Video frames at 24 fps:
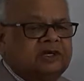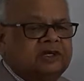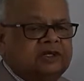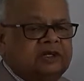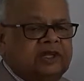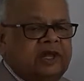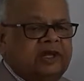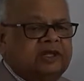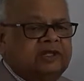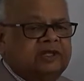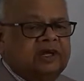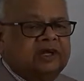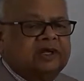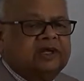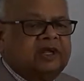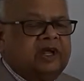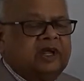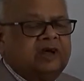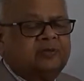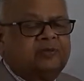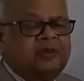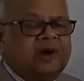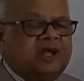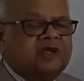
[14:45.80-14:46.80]
than the
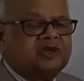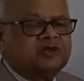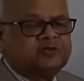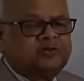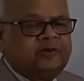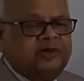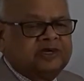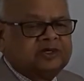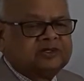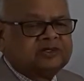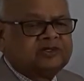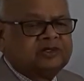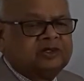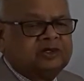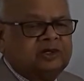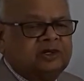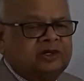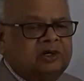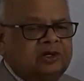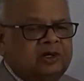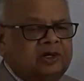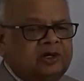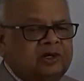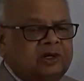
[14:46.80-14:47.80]
king price fixed.
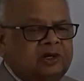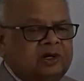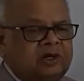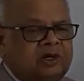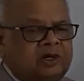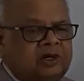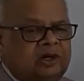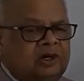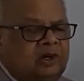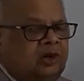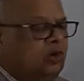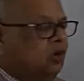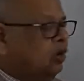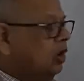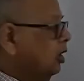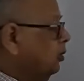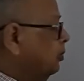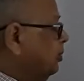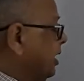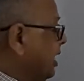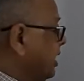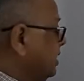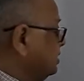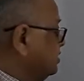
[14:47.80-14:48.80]
Lower
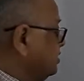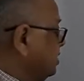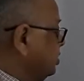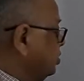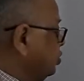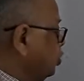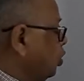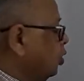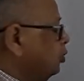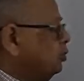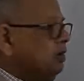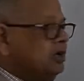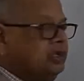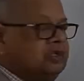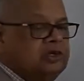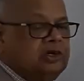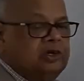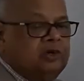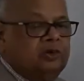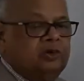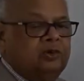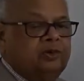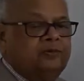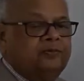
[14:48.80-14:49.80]
price is
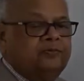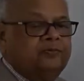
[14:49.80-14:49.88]
OP0.